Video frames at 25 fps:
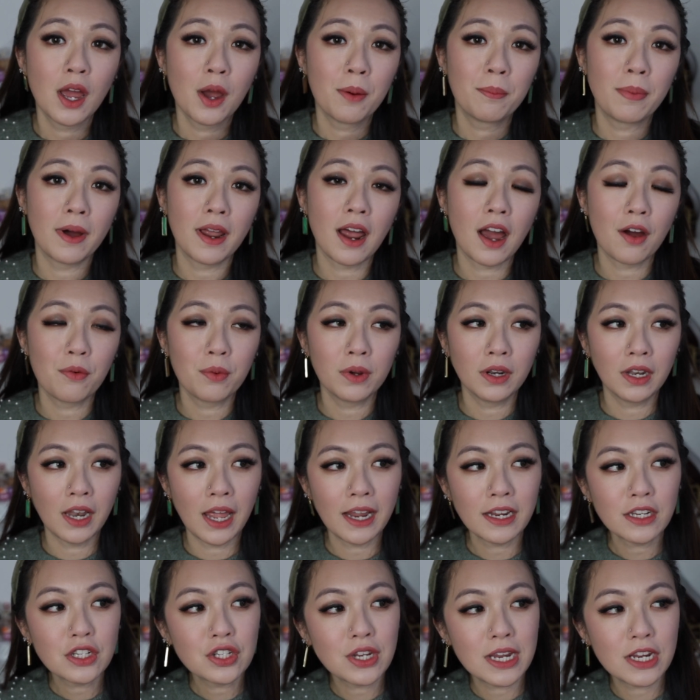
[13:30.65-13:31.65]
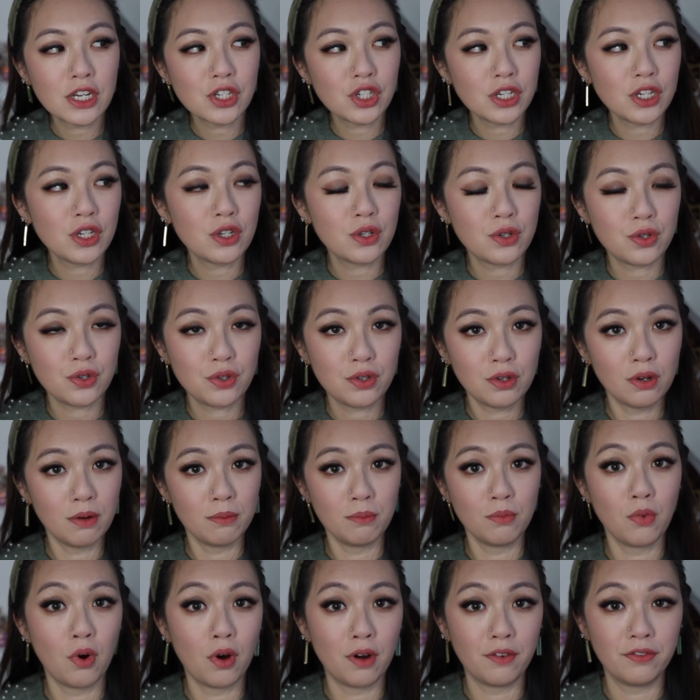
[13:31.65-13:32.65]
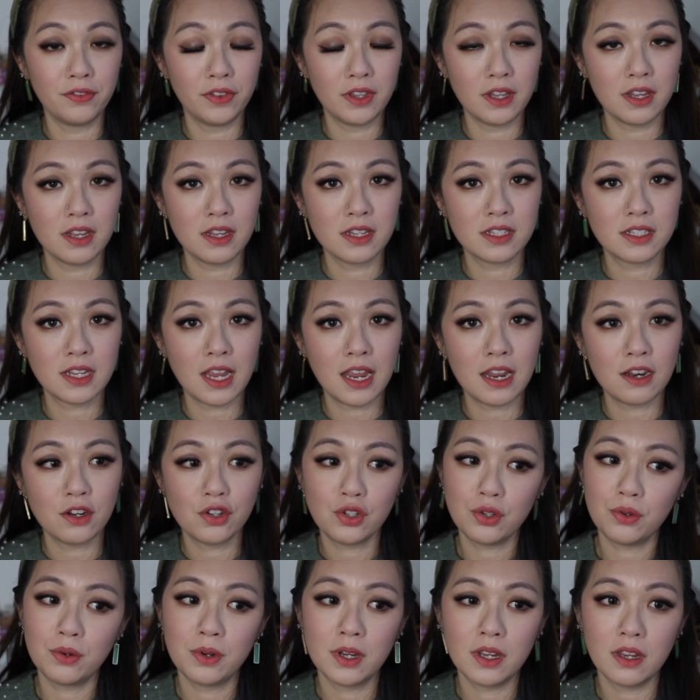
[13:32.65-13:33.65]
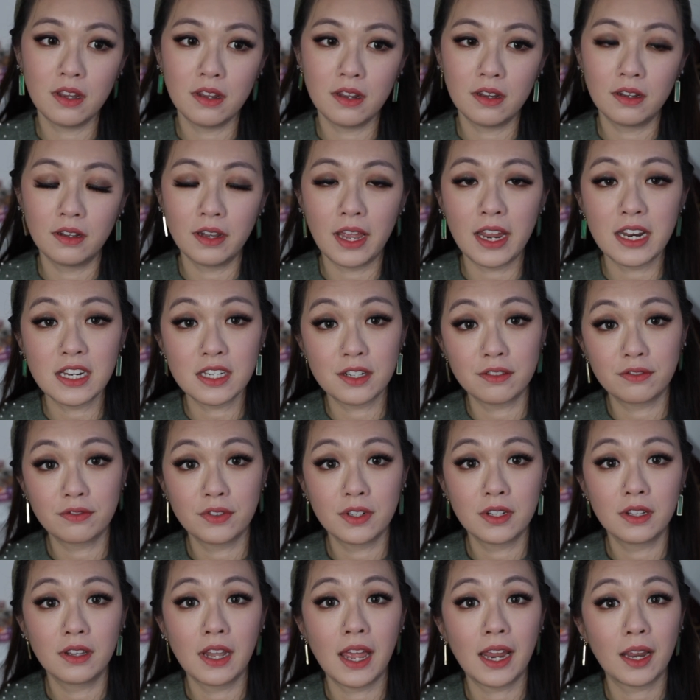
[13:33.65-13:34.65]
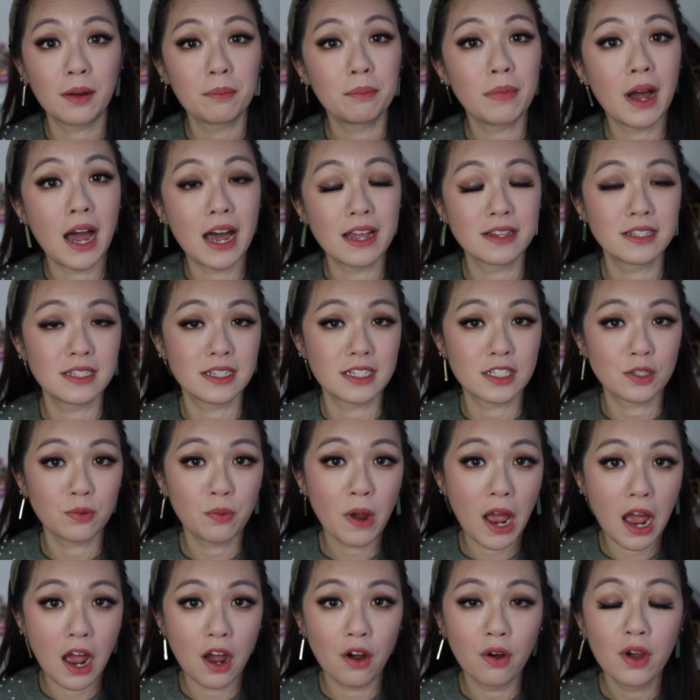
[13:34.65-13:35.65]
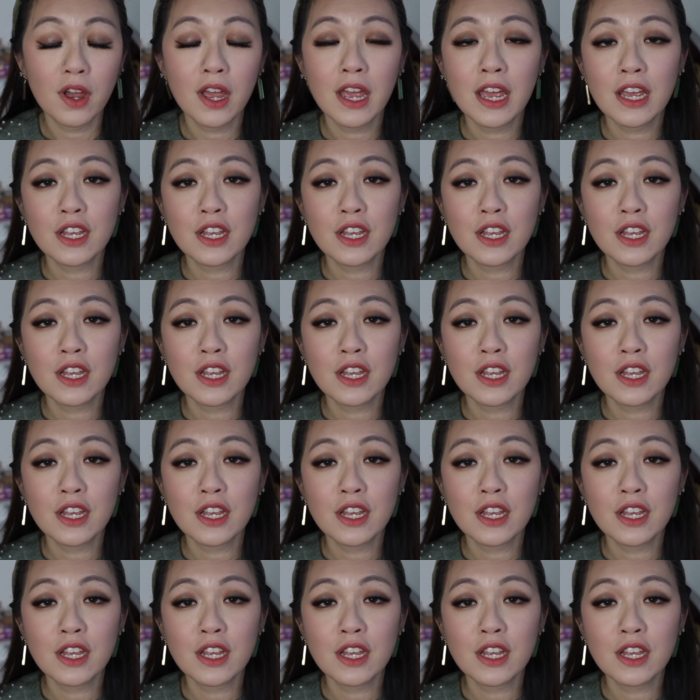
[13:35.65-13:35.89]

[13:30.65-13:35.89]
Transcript: But I would like to actually do more of this and do it in like different like parts as well.